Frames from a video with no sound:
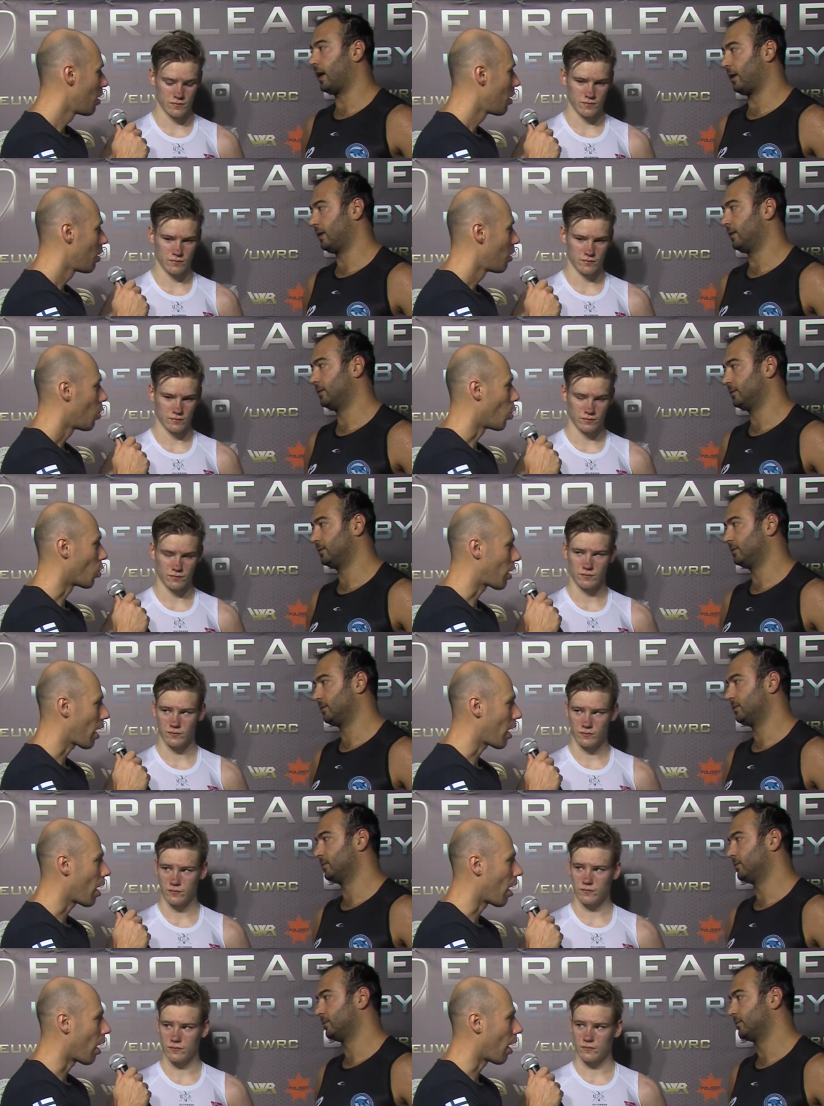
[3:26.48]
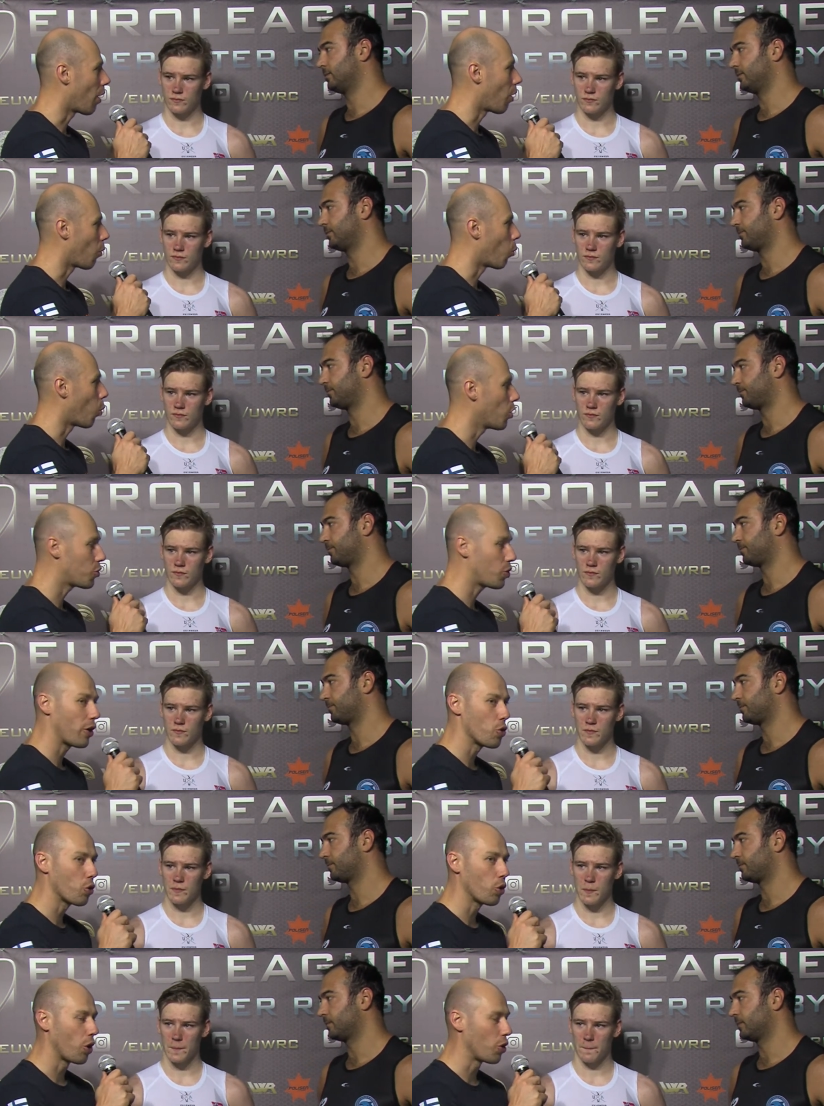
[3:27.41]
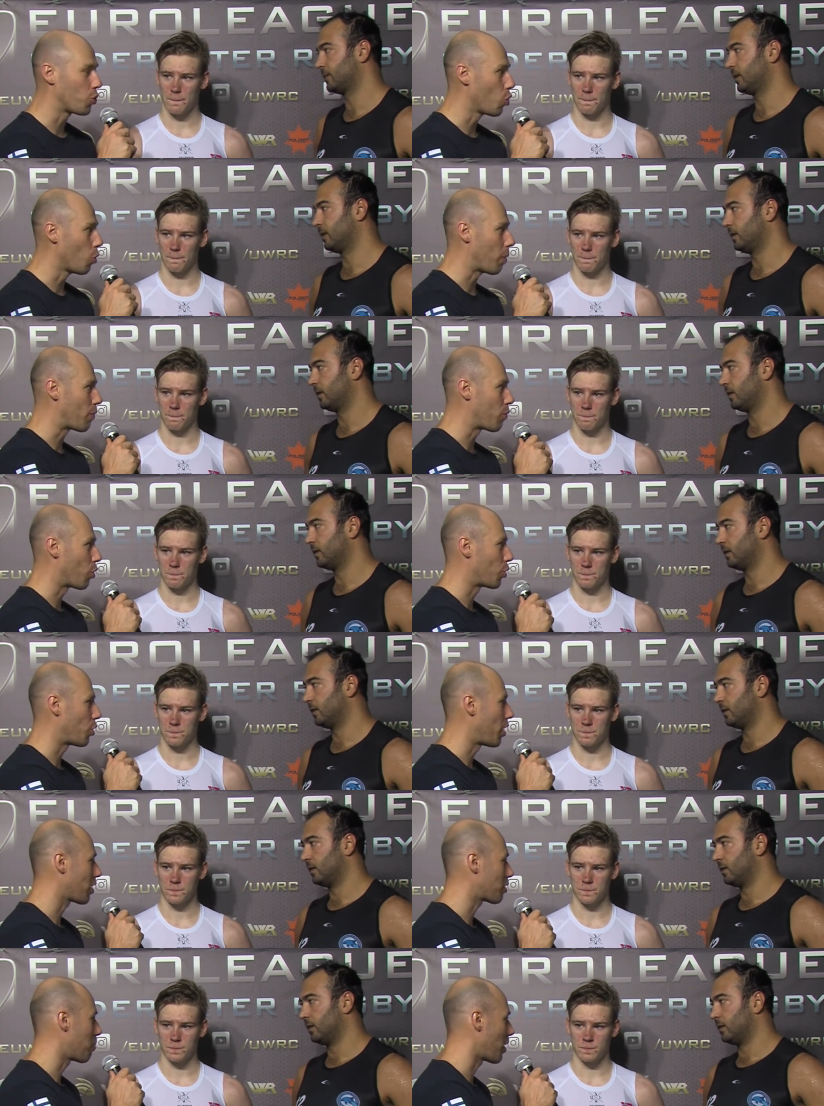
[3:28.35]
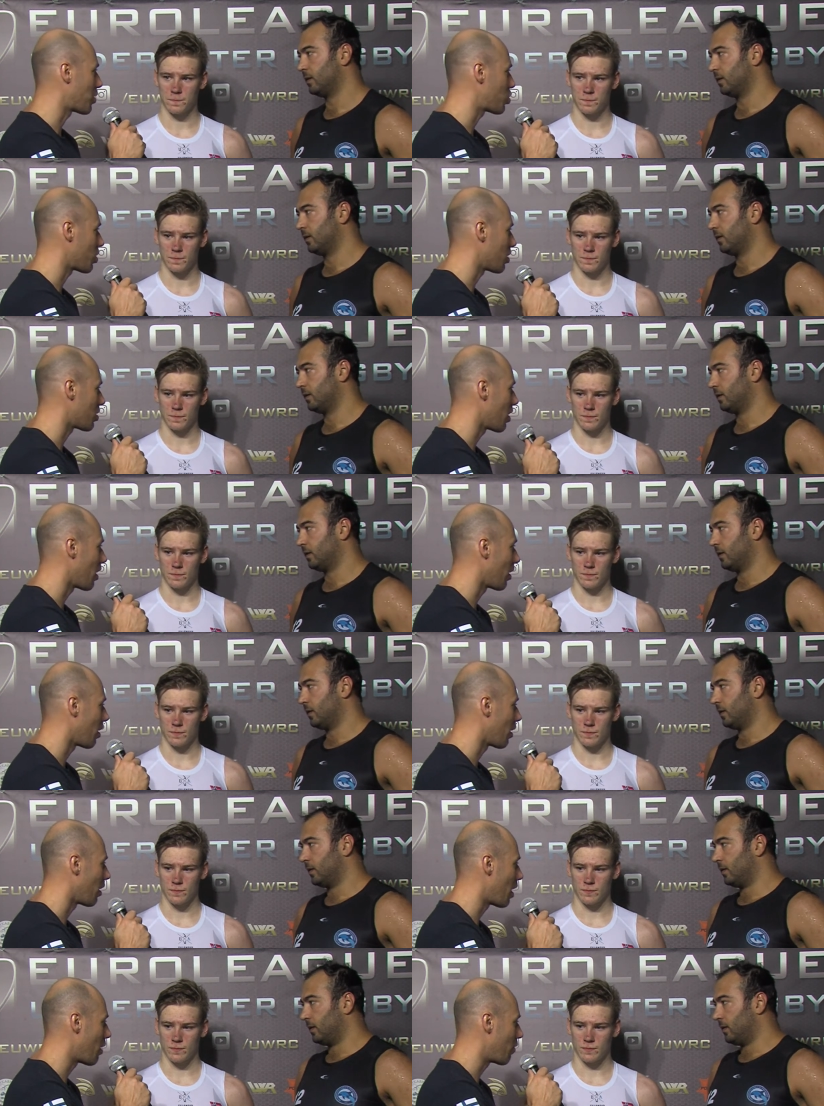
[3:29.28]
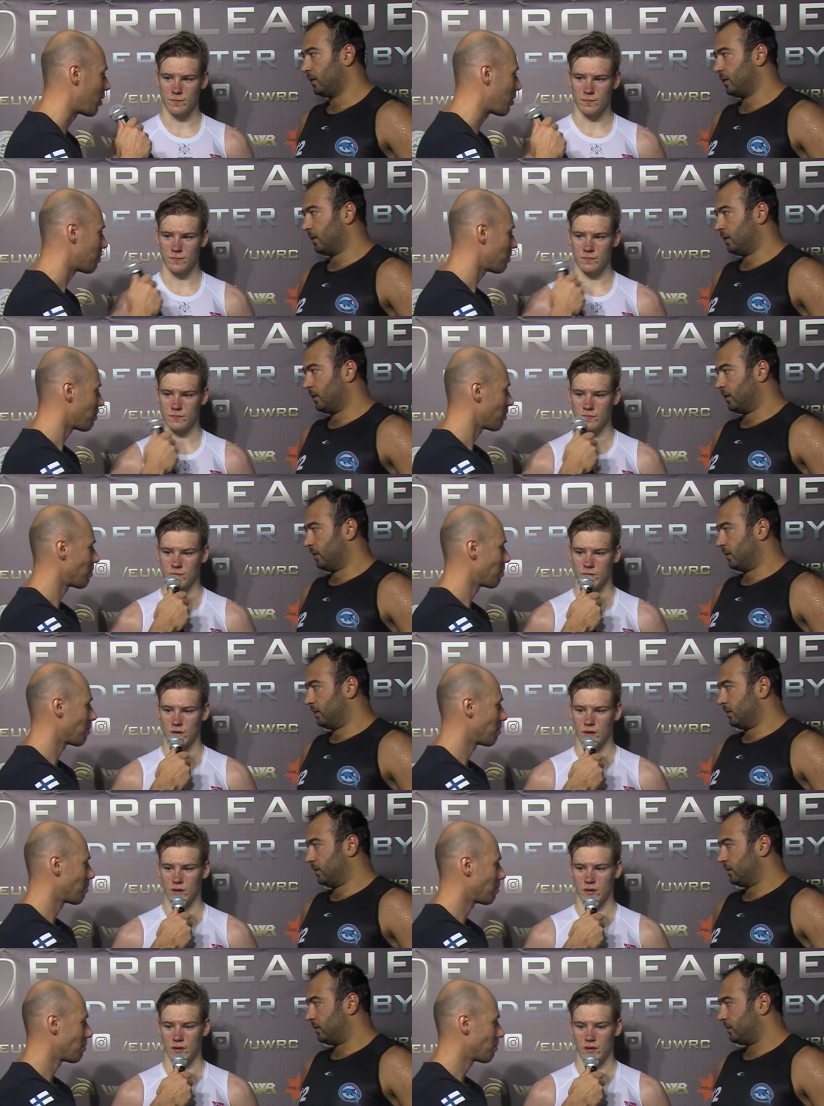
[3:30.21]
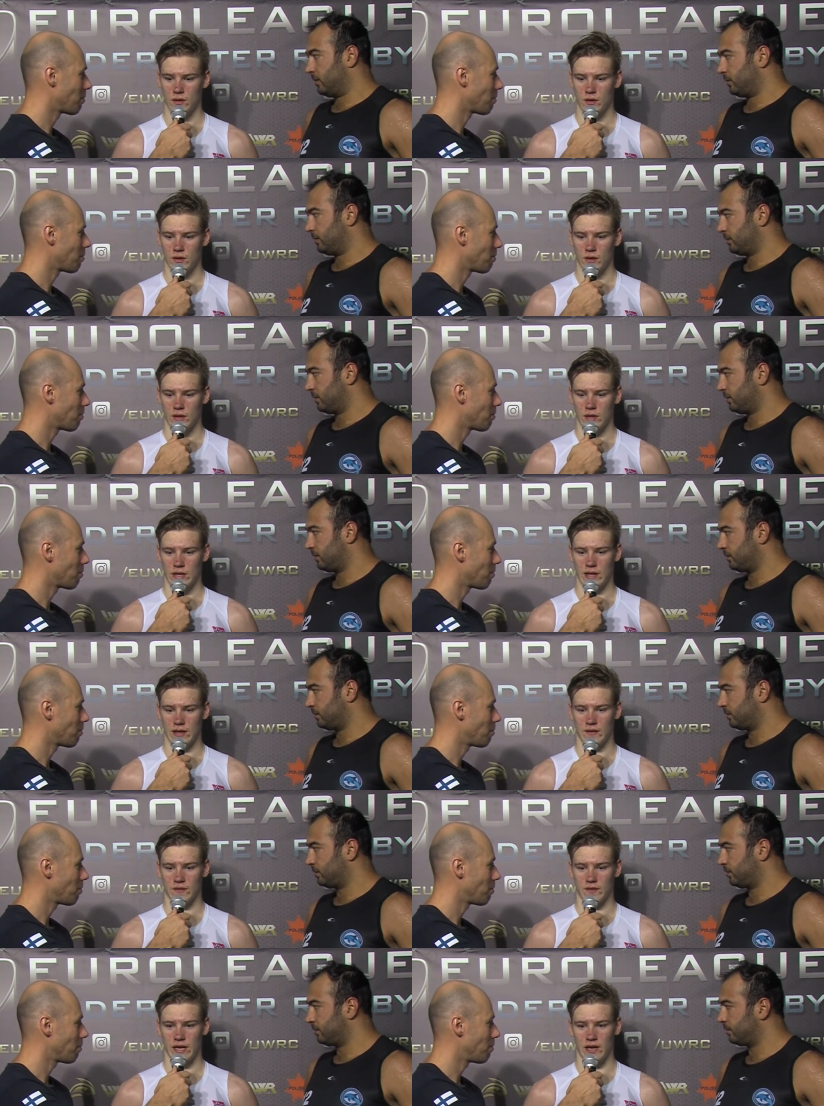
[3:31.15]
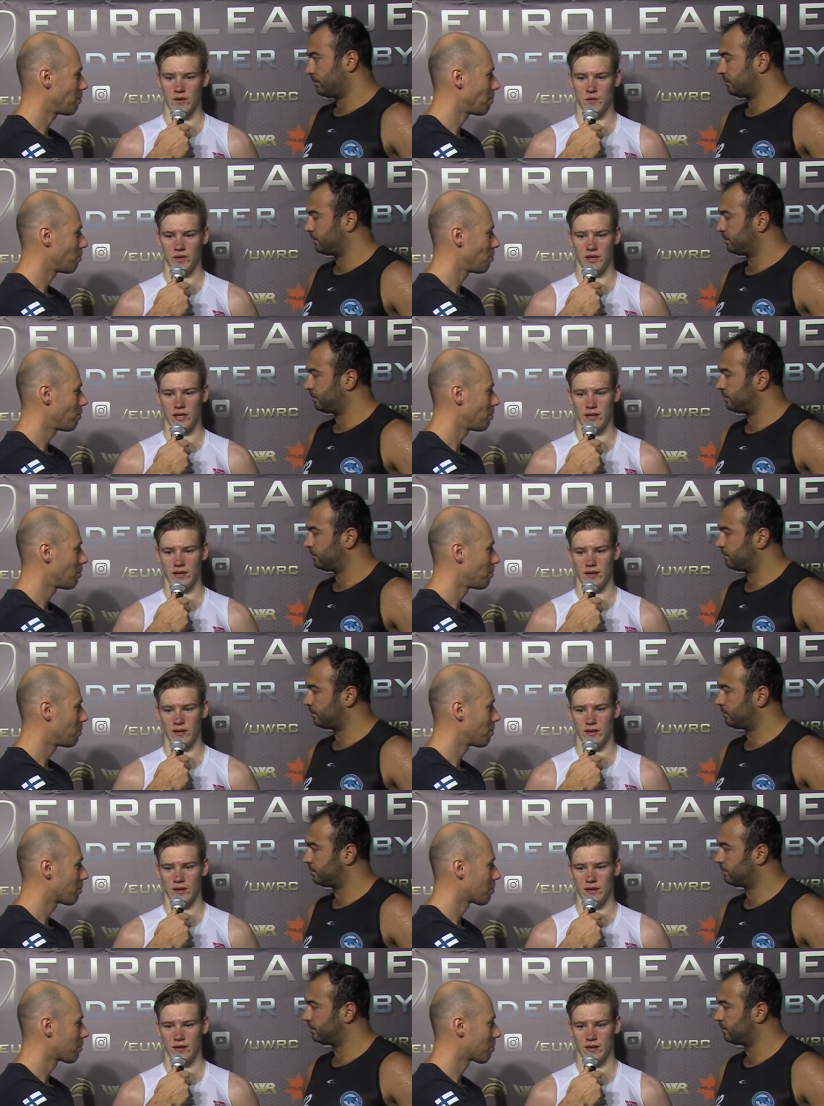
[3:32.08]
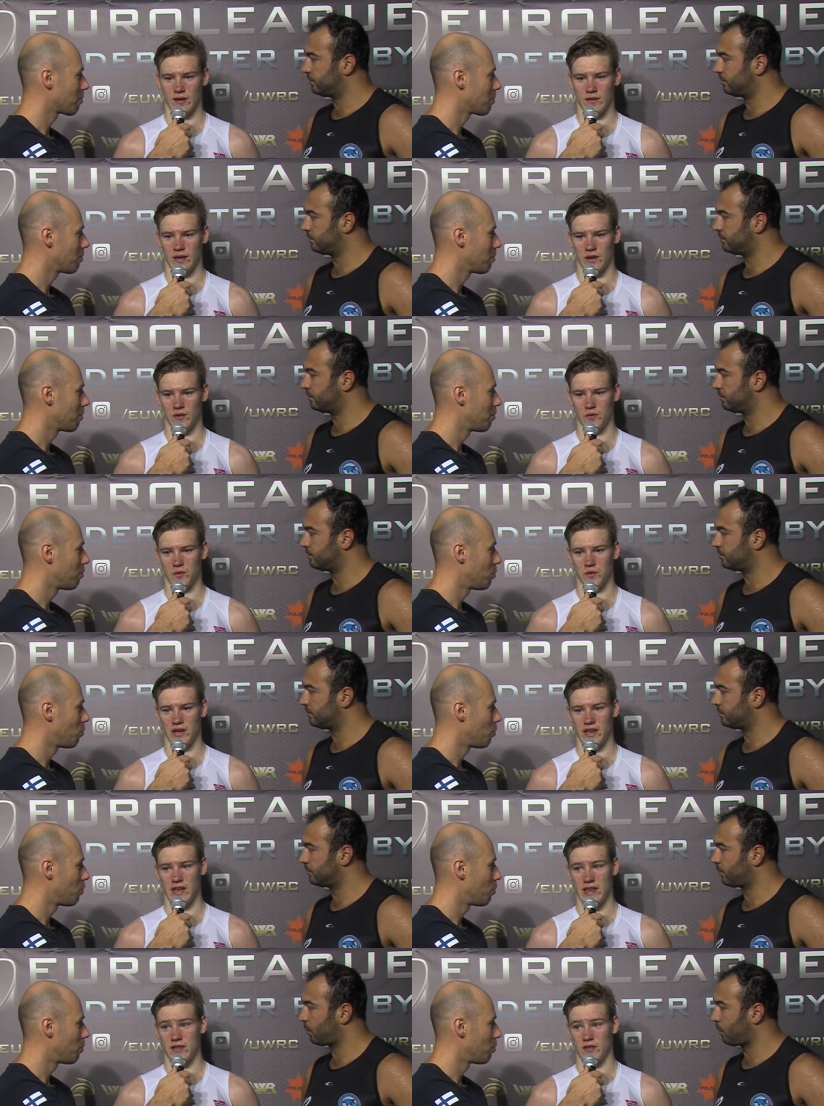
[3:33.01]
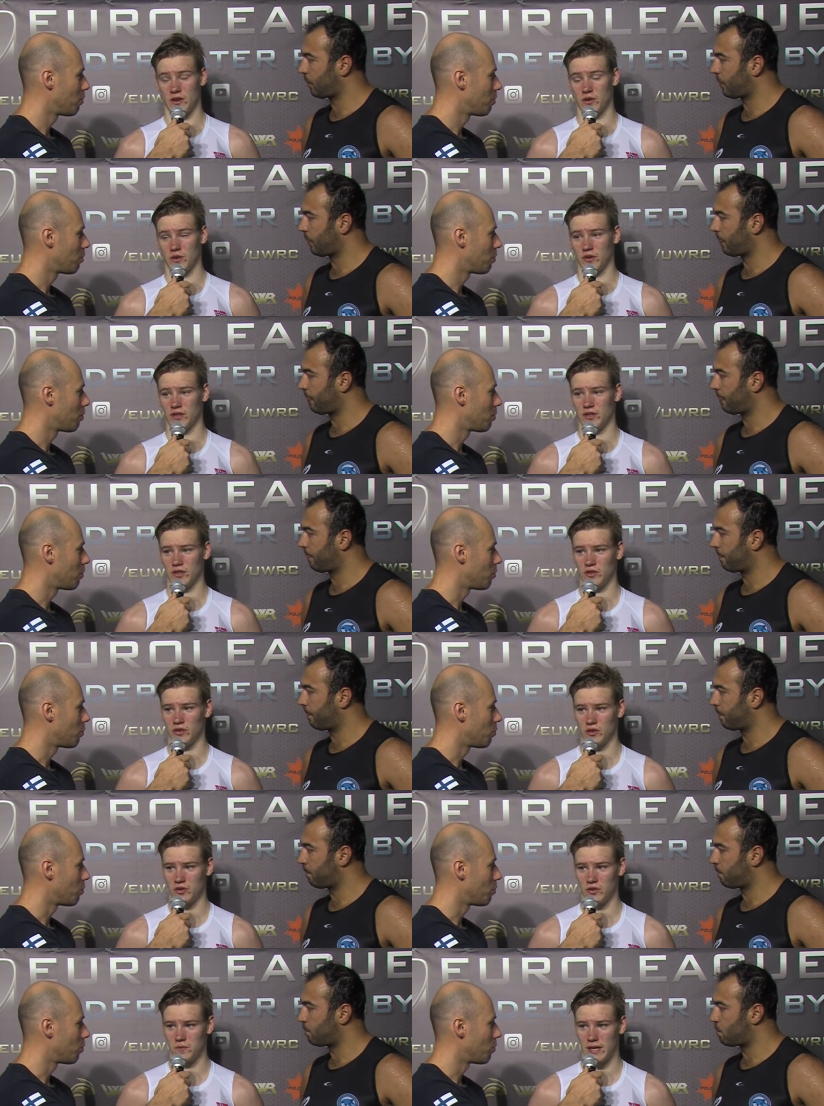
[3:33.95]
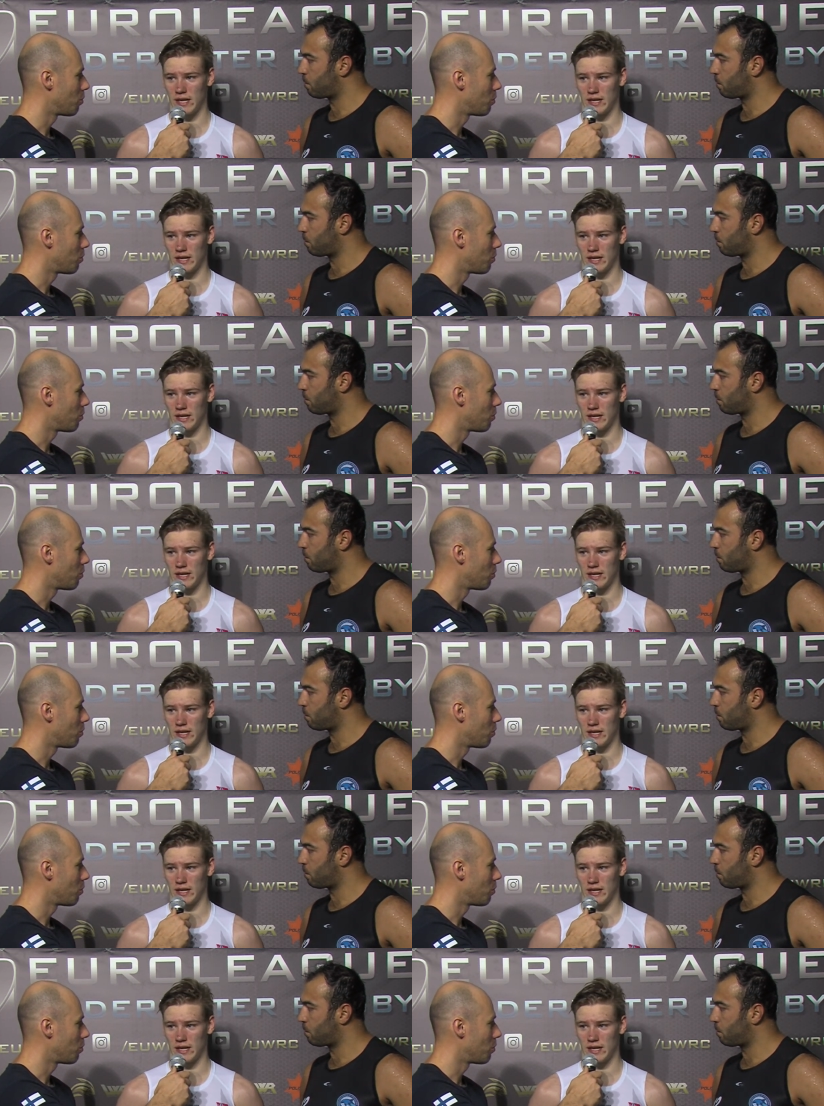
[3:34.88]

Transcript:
Speaker 1: Yeah. Okay, what are you gonna do before the next matches then, Ever?
Speaker 2: Now we're either going to go back